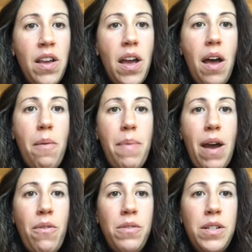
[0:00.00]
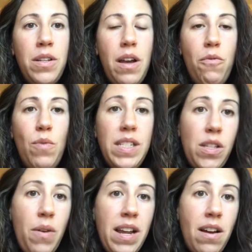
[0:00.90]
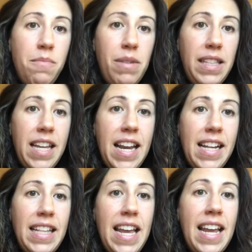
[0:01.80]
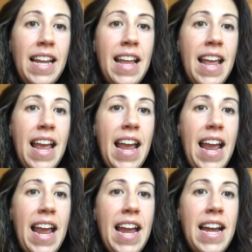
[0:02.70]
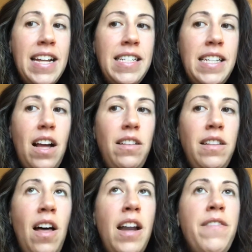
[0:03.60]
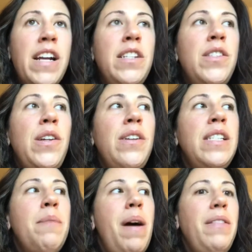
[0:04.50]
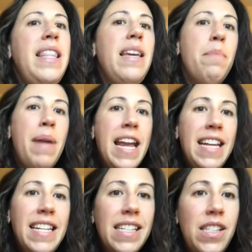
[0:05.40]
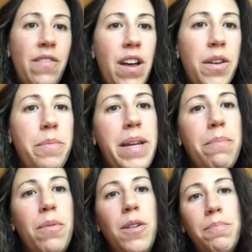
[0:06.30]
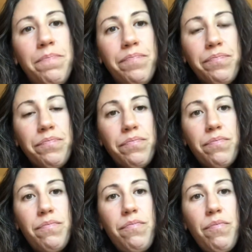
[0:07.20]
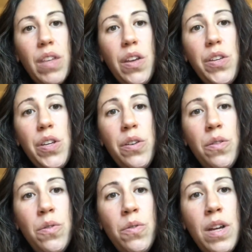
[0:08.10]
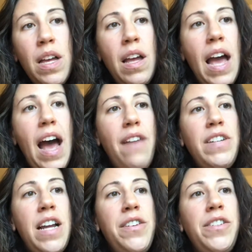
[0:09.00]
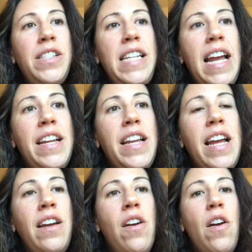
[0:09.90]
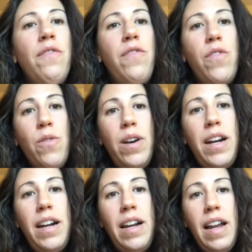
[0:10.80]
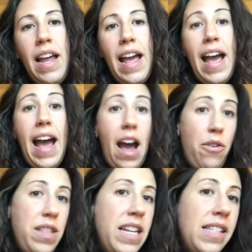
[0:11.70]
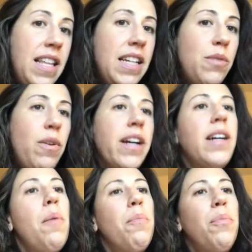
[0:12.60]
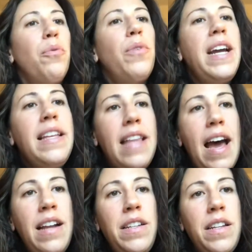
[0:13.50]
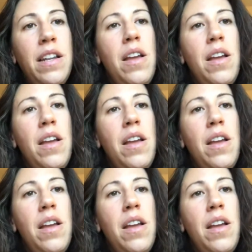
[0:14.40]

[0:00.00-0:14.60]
about what's going on politically and a lot of concerns about the opinions of other people. You have an understanding for how these things work. Bring that